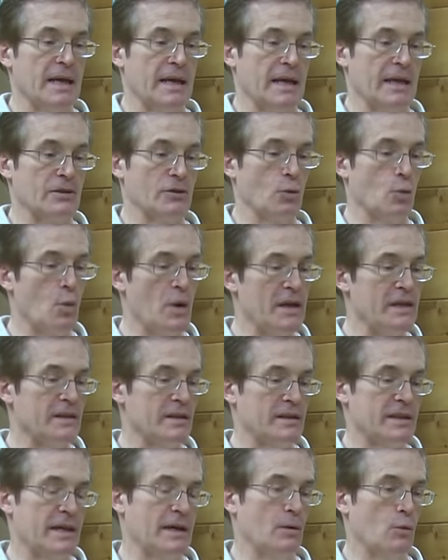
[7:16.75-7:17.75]
And the way
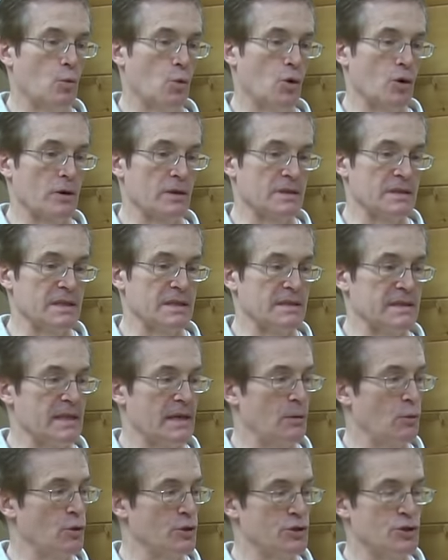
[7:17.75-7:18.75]
that that works is
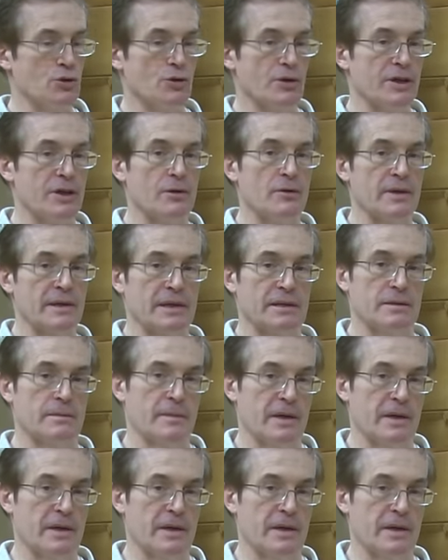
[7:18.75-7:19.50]
that what you're hearing on the